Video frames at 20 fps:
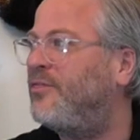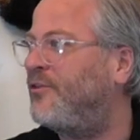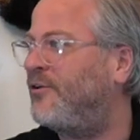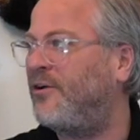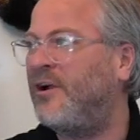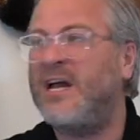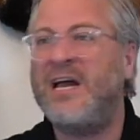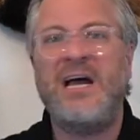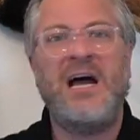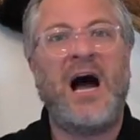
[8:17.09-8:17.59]
Their
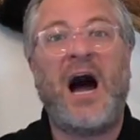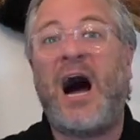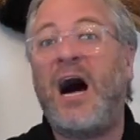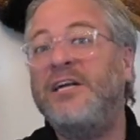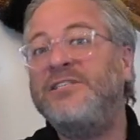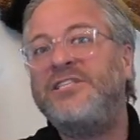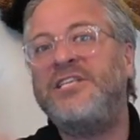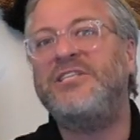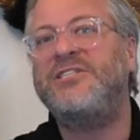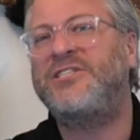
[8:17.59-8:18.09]

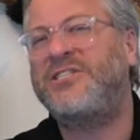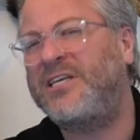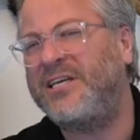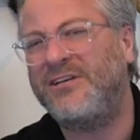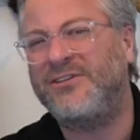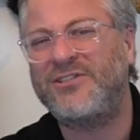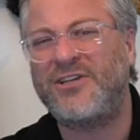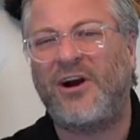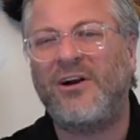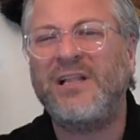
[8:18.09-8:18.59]
hunting
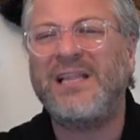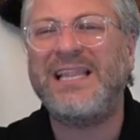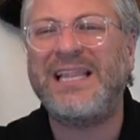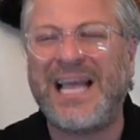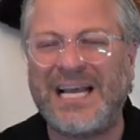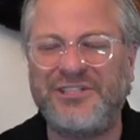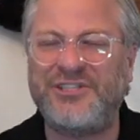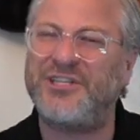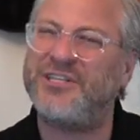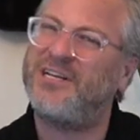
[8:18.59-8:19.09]
skills are
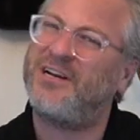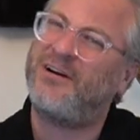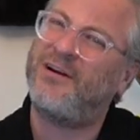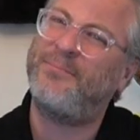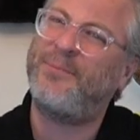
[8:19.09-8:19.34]
legendary.